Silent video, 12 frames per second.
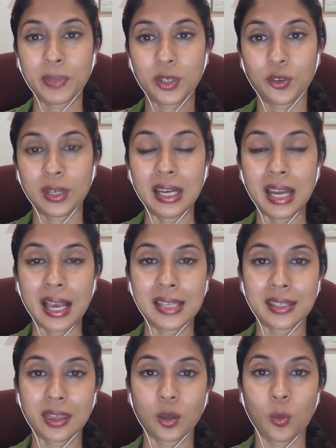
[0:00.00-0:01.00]
but
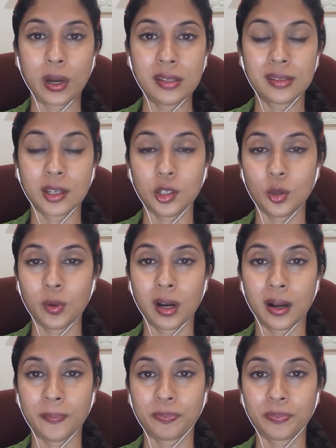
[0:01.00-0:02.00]
realize that the ones that you
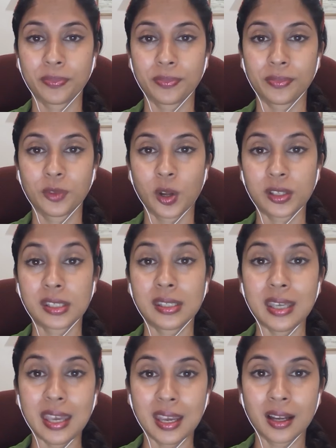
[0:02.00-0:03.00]
are not
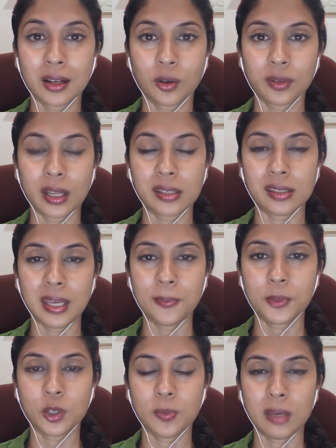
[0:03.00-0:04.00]
seeing or that
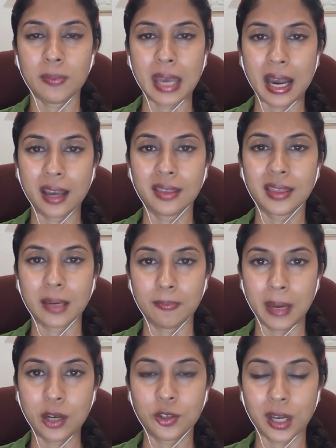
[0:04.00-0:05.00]
seem to be behind that
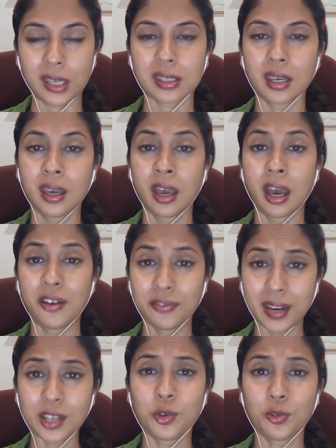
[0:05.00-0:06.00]
matrix
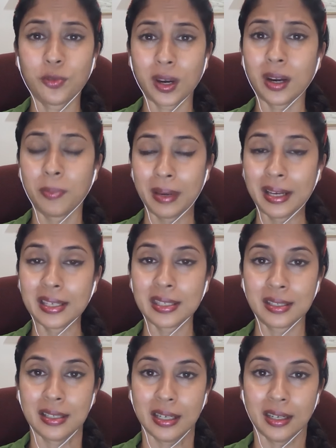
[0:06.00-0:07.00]
affect you very
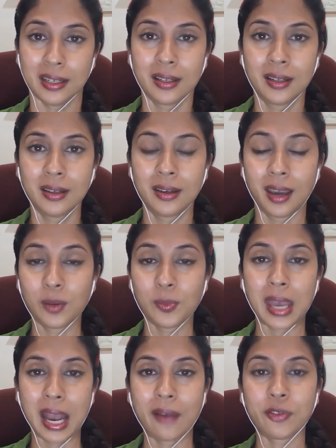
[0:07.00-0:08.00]
personally.
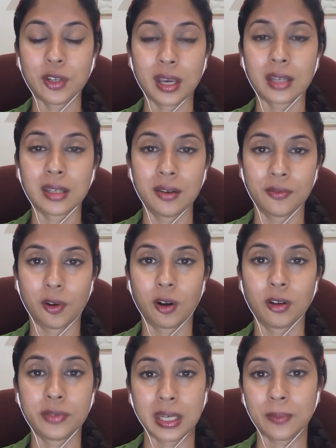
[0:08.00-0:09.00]
And we have to get
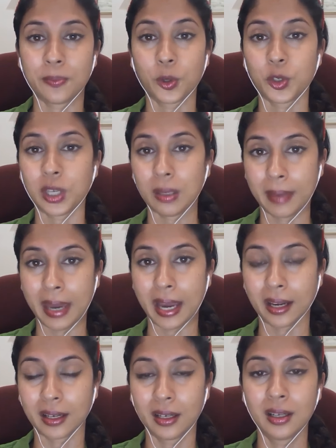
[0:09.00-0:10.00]
involved in pushing
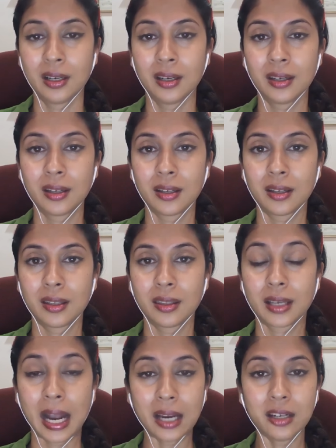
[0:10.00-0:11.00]
back.
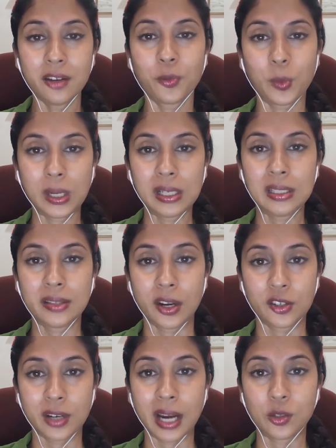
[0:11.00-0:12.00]
The kind of world
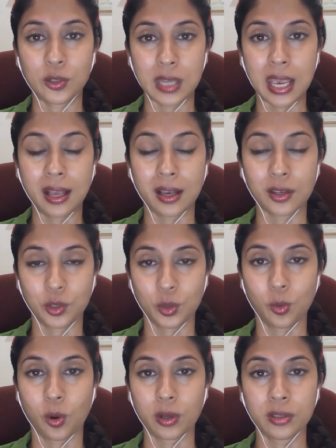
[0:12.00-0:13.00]
they're trying to take us
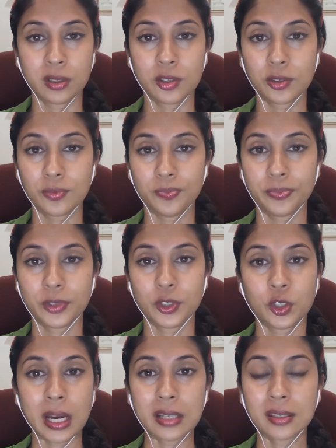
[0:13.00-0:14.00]
towards, this
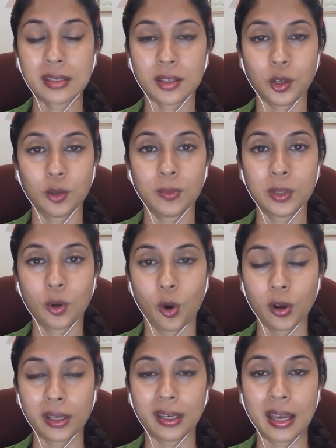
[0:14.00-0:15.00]
transhuman
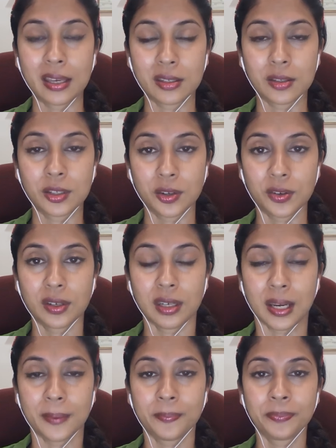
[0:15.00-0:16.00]
organized
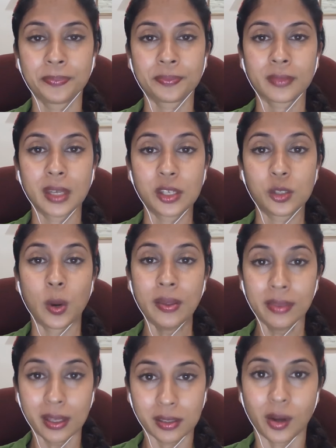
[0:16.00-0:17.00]
tyranny, is
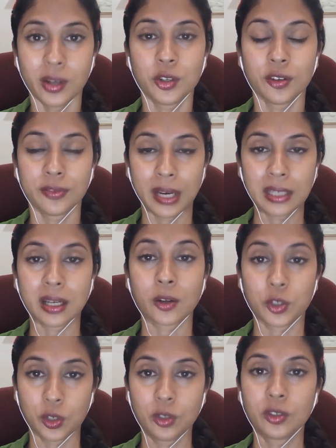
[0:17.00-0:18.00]
one that's going to affect
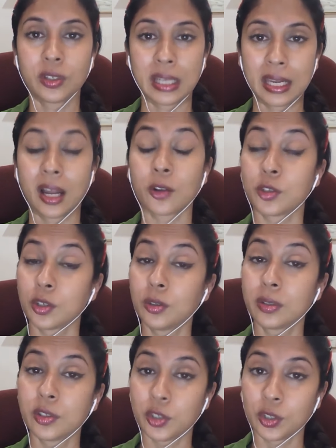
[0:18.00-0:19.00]
our children and our
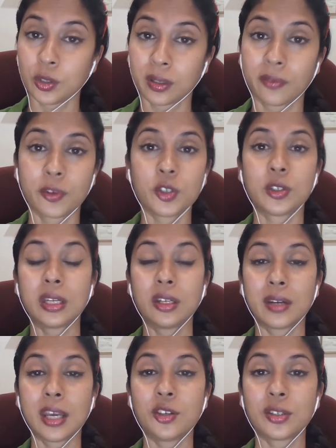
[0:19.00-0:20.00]
children's children for
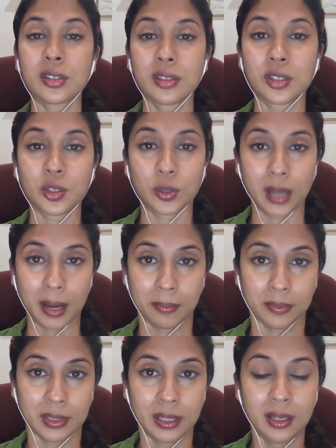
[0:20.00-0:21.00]
generations to come.